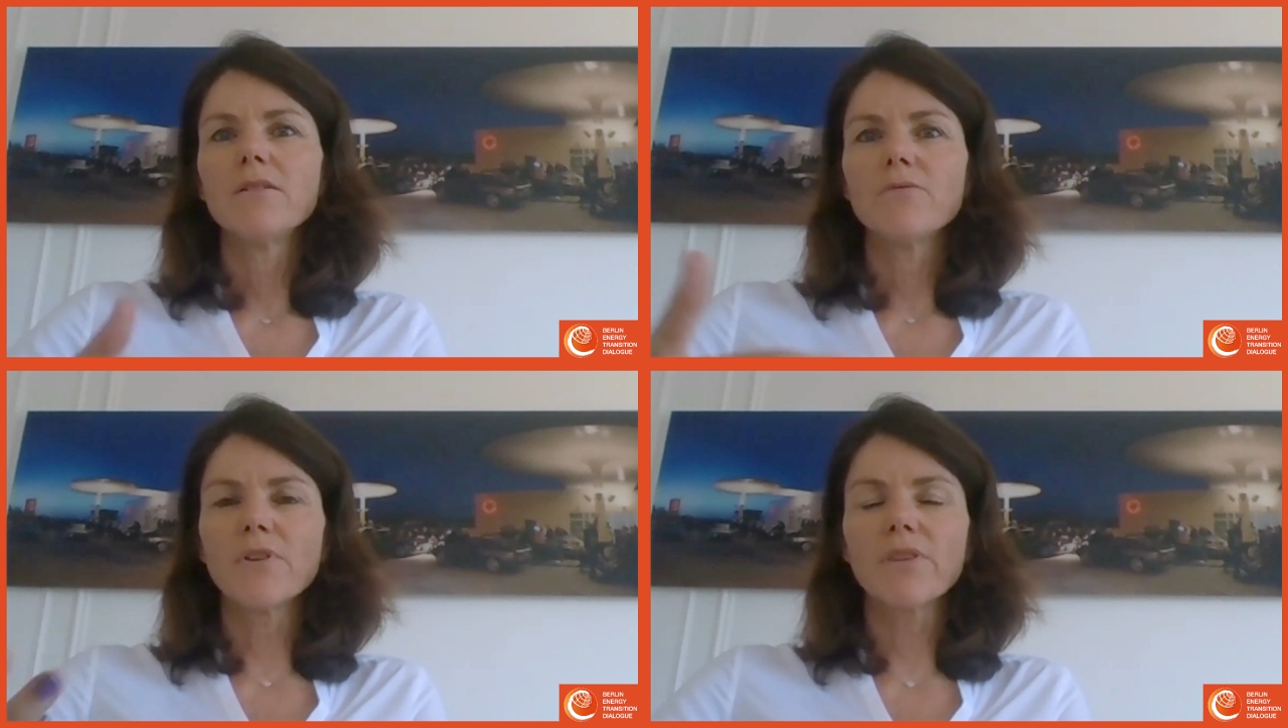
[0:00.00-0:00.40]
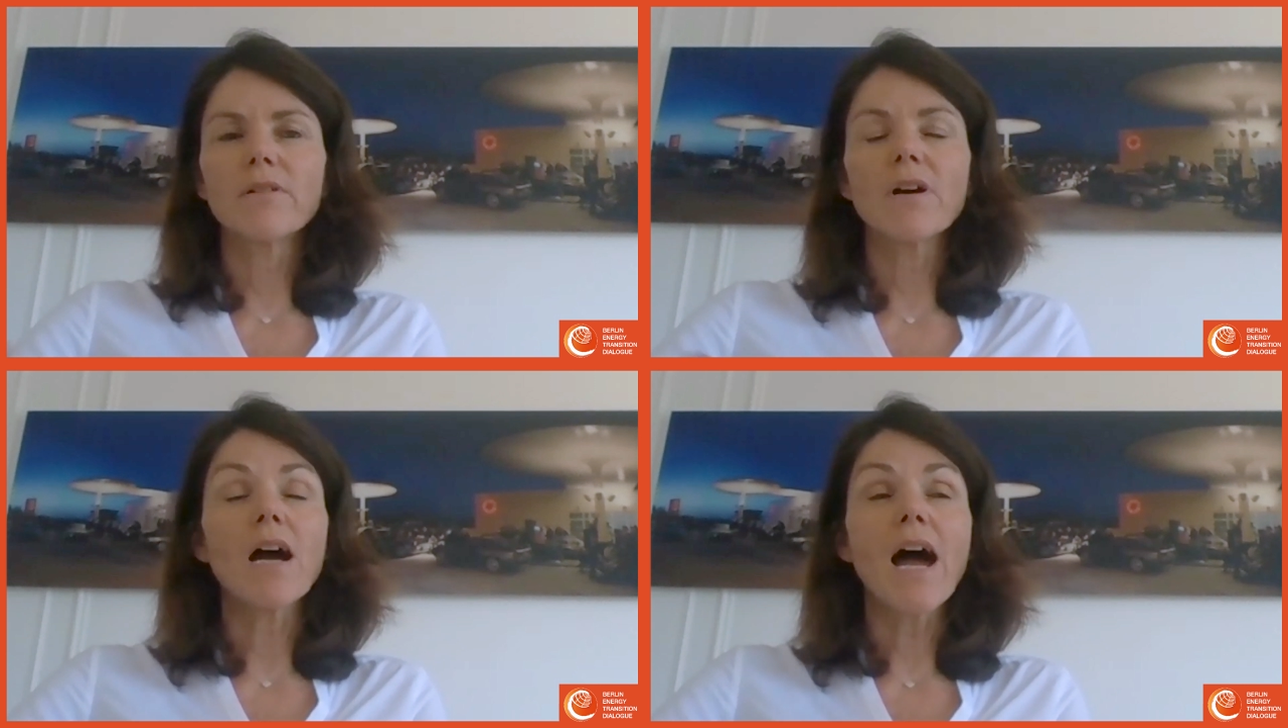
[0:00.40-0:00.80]
with
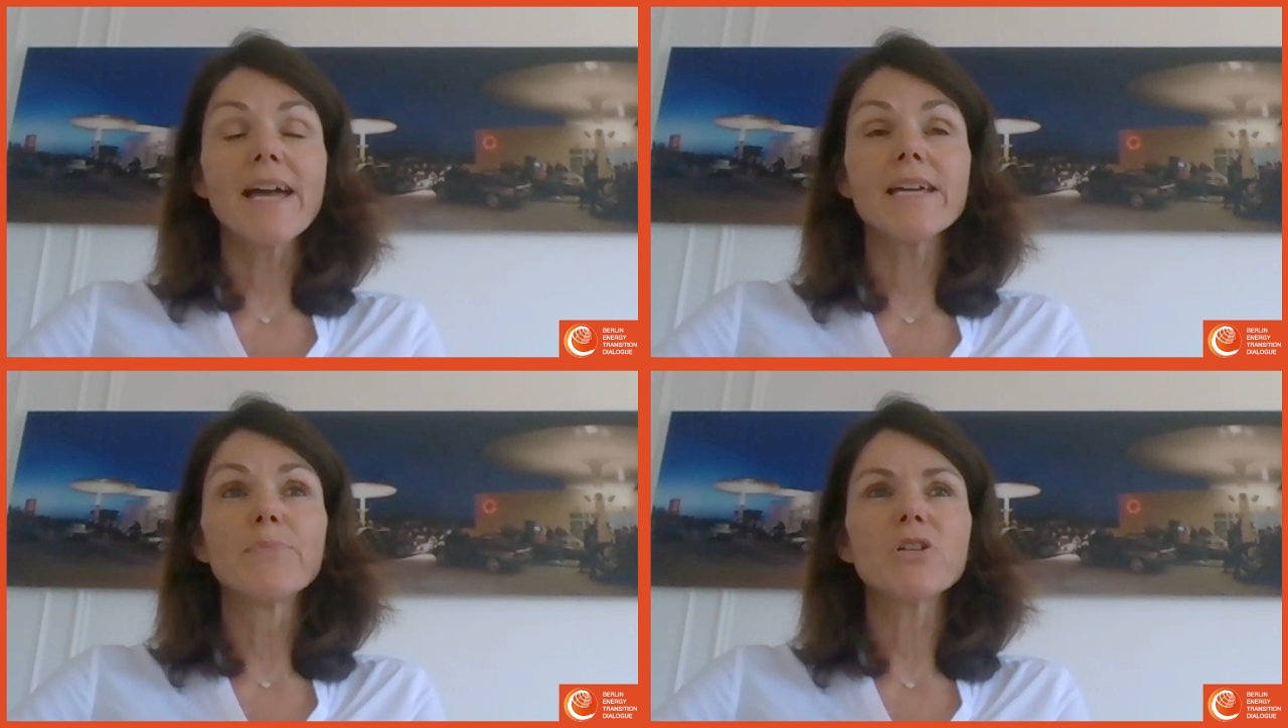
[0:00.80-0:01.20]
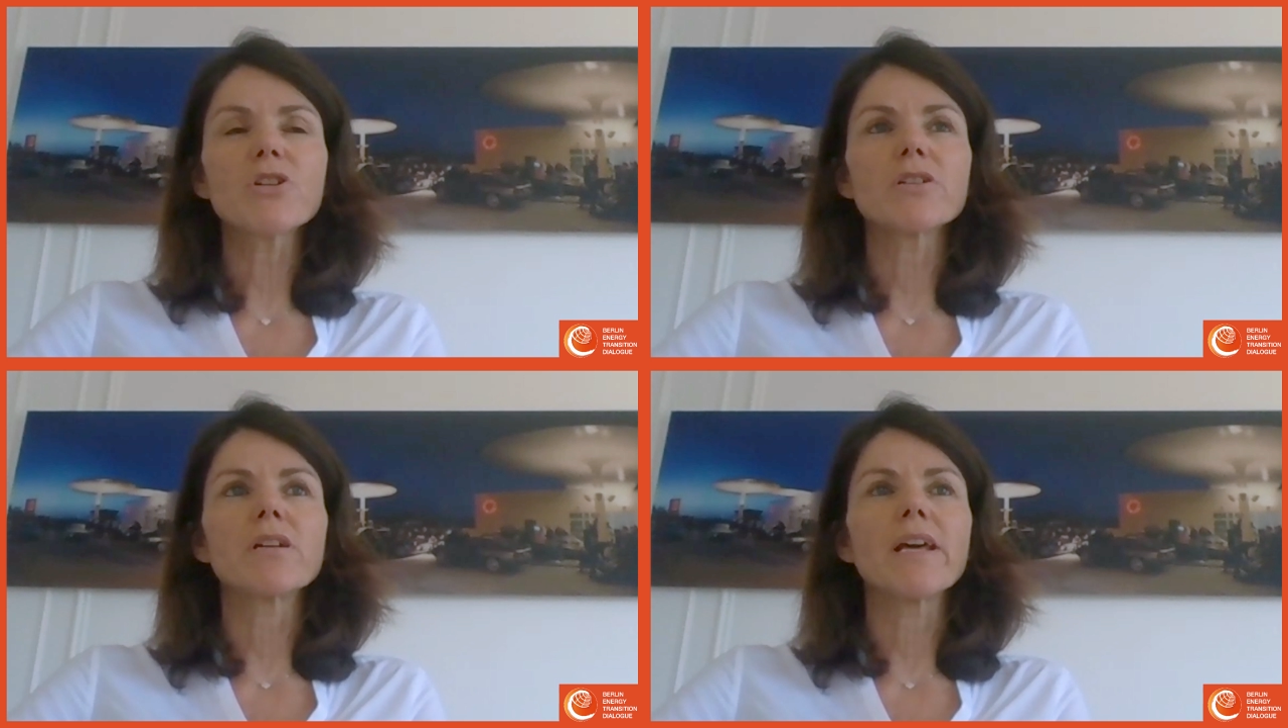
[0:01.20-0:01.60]
high
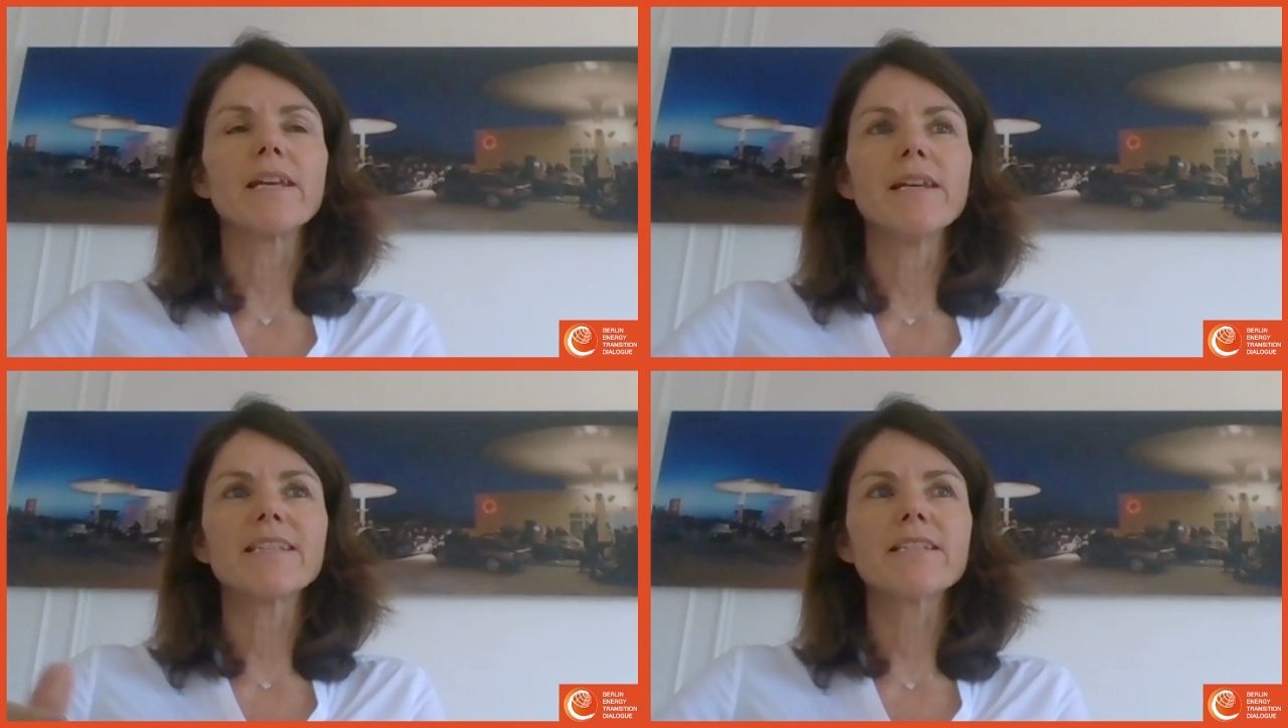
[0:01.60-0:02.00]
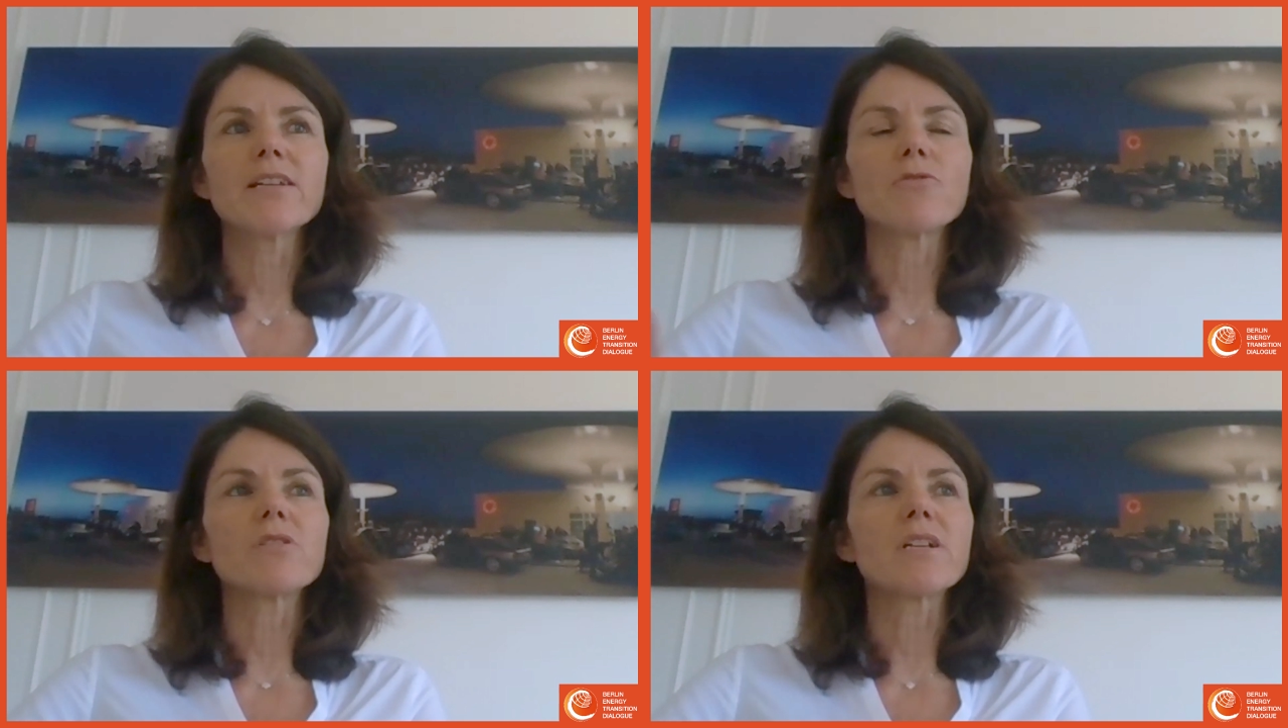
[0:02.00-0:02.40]
ambition and net
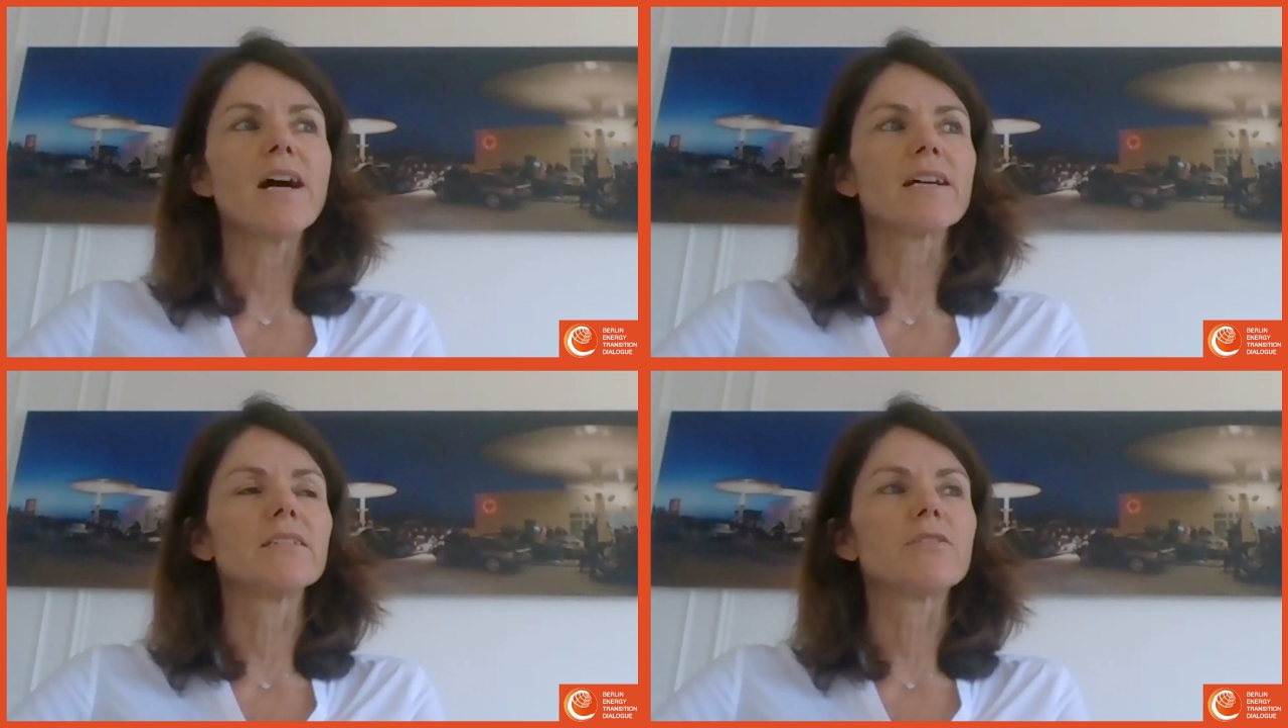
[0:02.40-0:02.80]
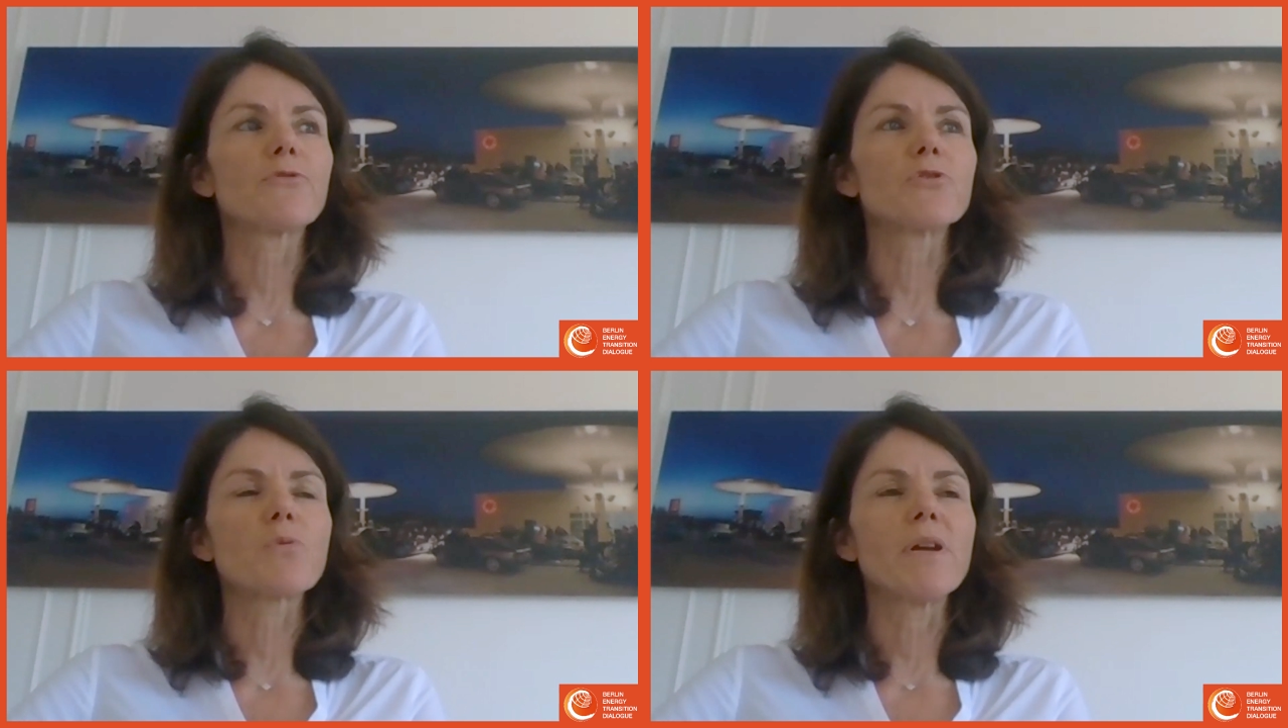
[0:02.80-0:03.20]
zero target
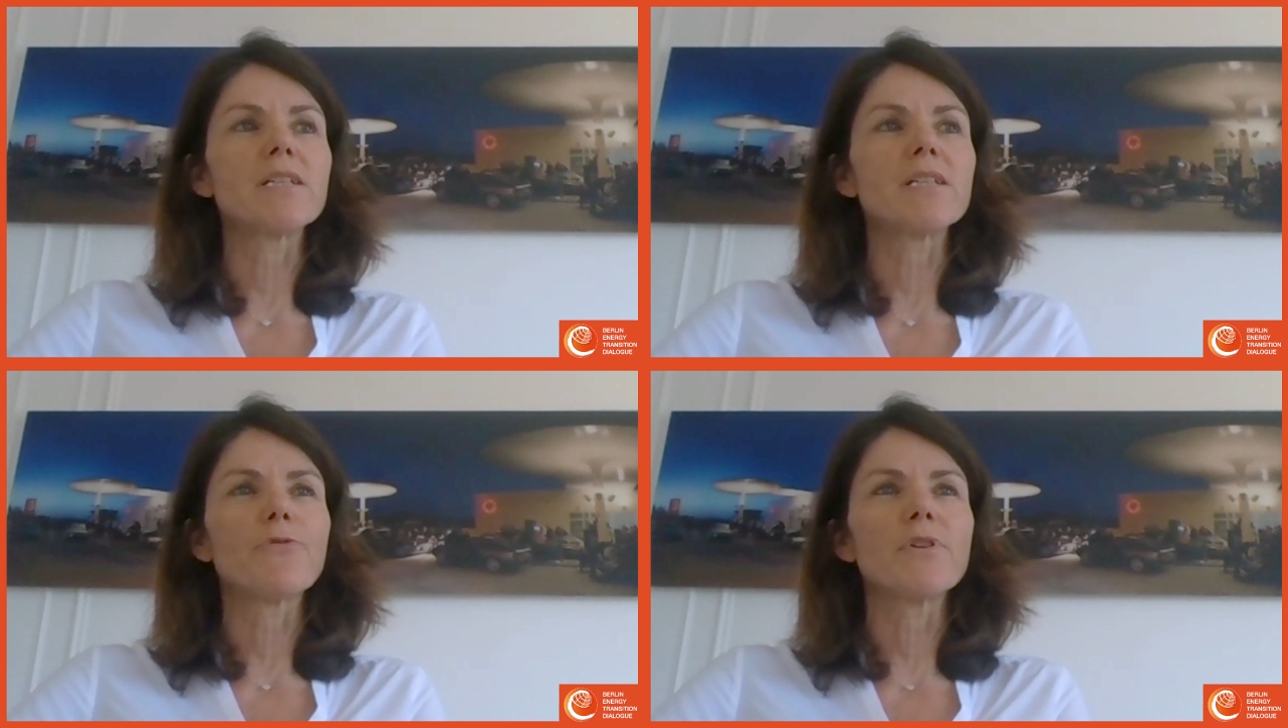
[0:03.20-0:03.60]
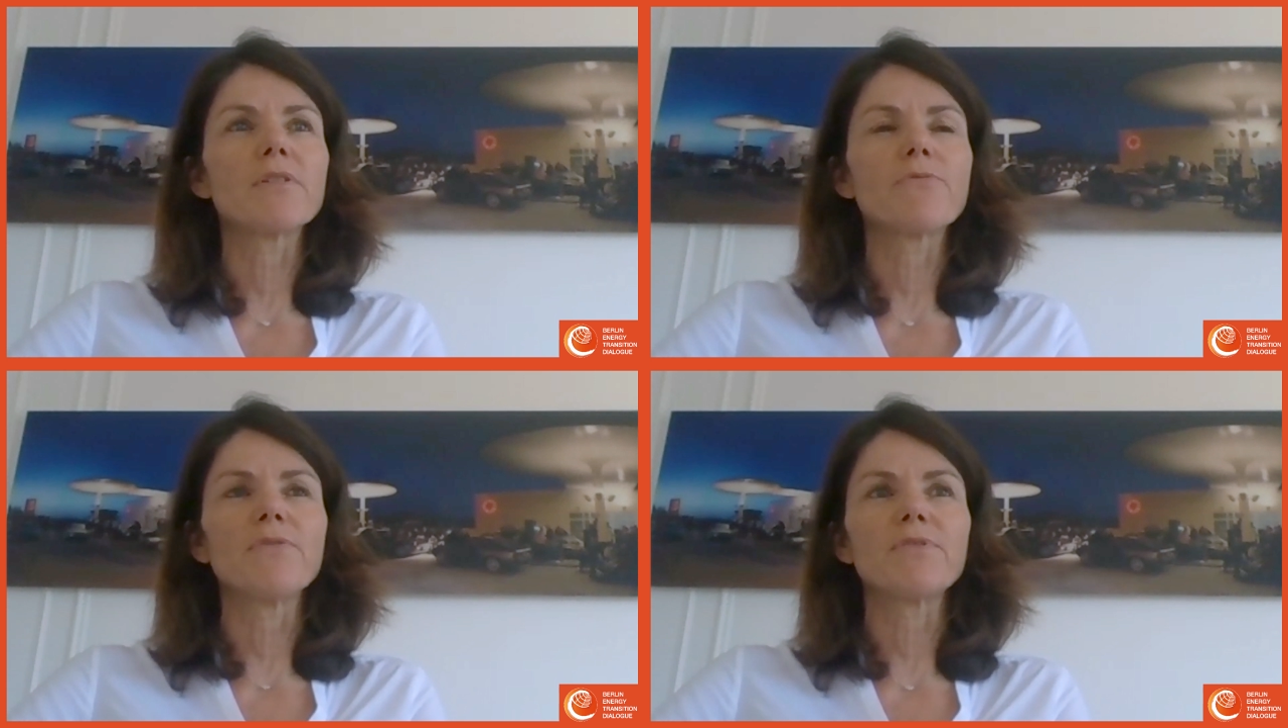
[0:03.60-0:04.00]
for
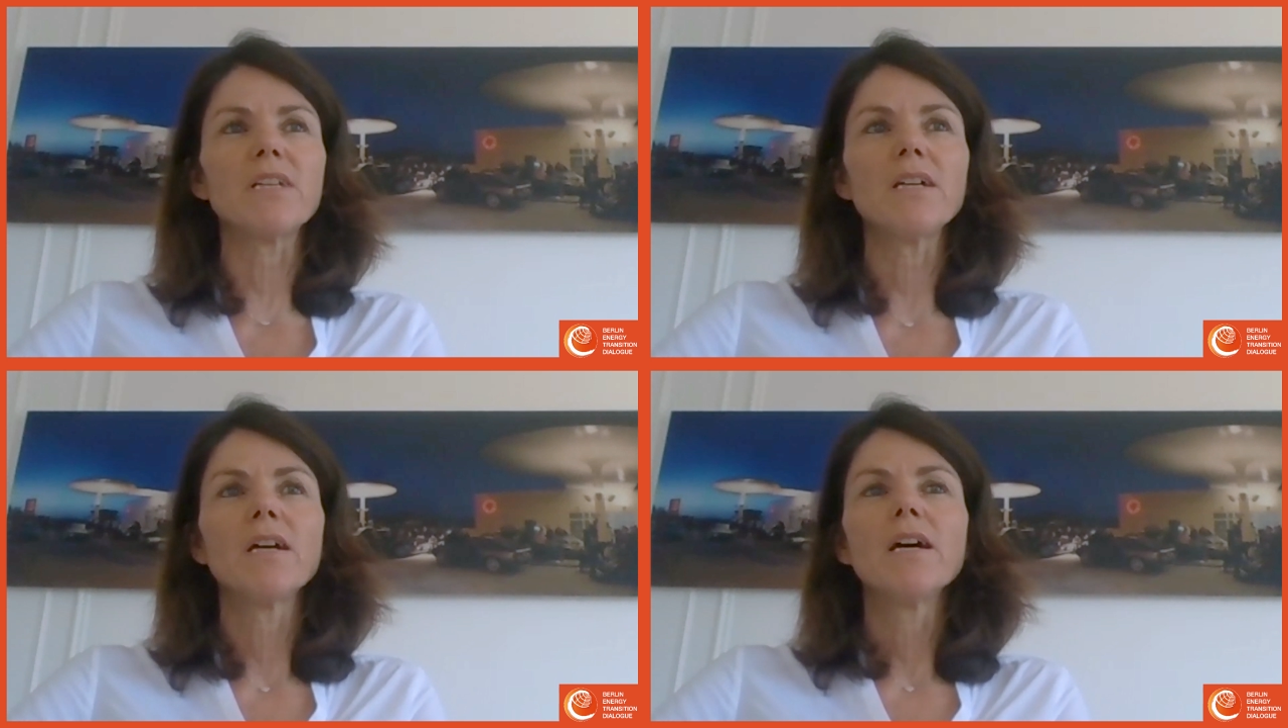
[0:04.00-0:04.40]
2050.